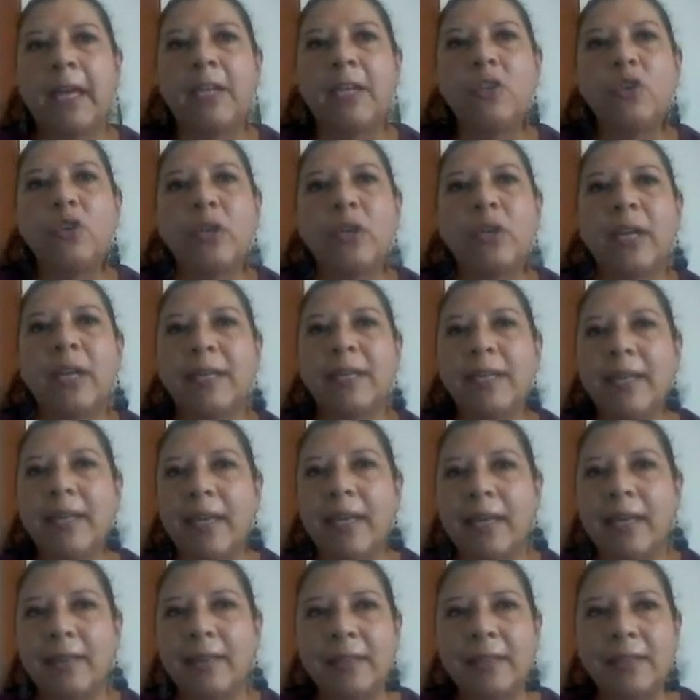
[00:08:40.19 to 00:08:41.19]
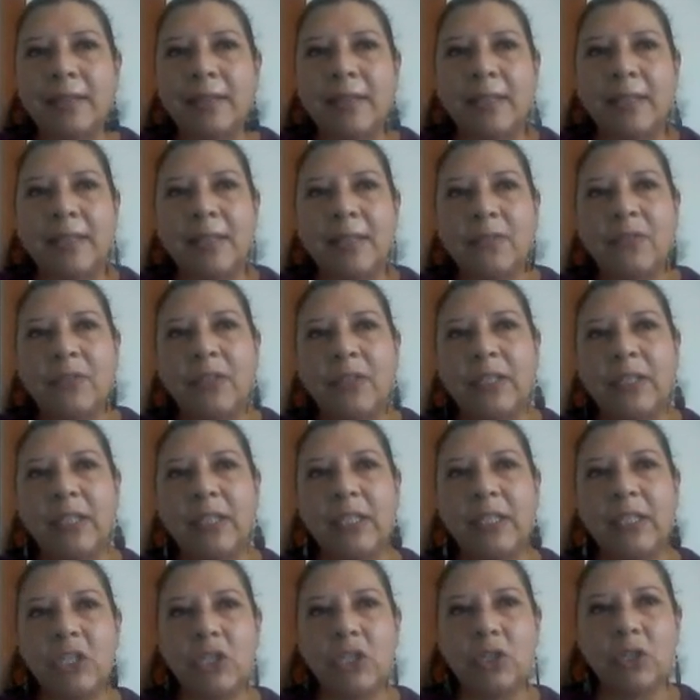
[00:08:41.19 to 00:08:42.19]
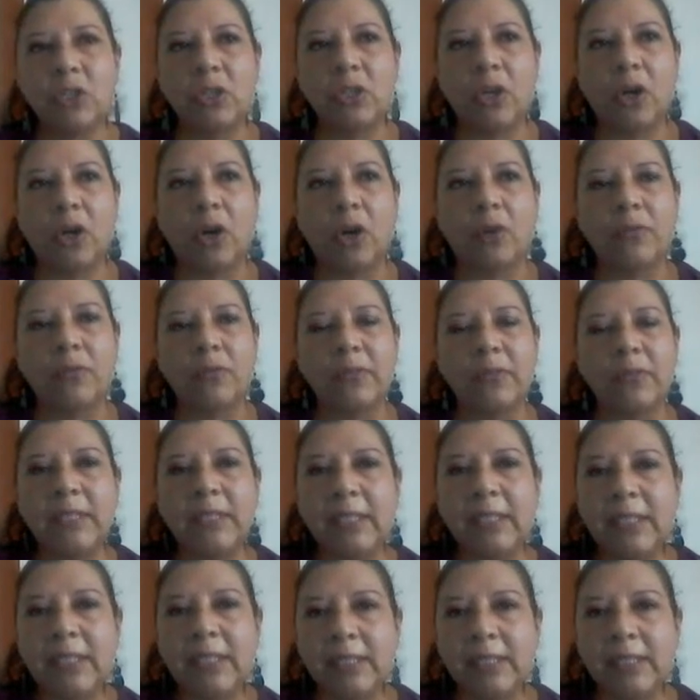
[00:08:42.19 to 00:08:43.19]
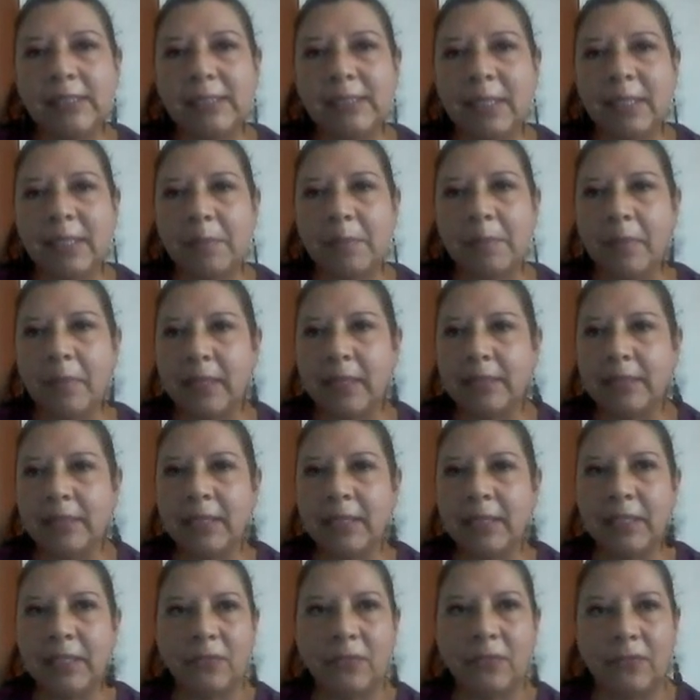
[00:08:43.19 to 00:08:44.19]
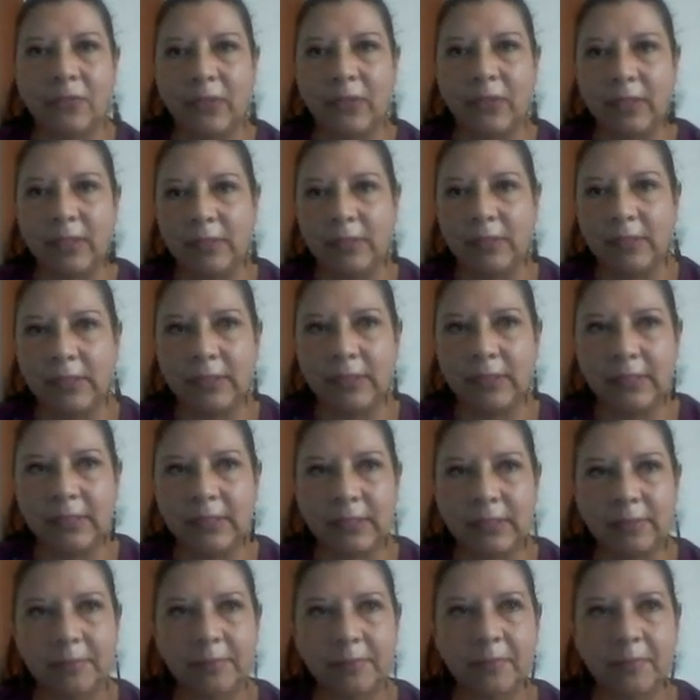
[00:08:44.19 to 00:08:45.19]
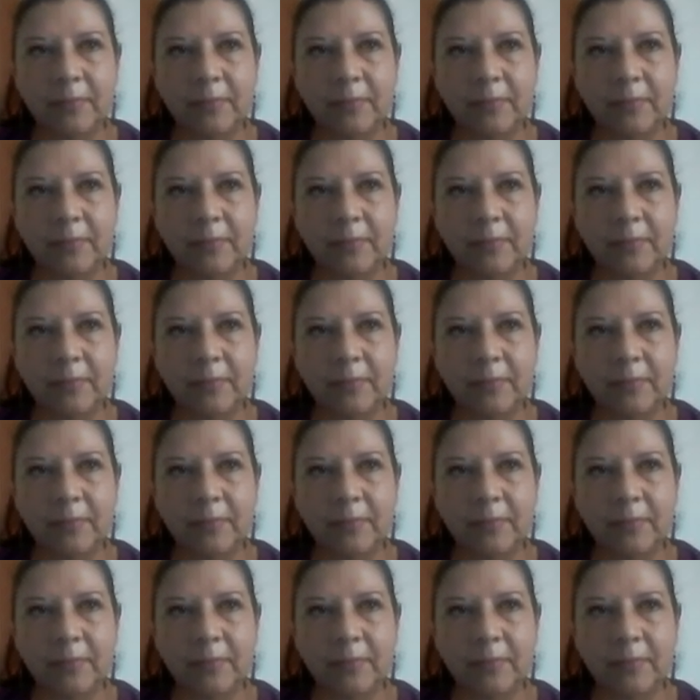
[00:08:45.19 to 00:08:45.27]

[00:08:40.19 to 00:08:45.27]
you can get the definition of these semantic fields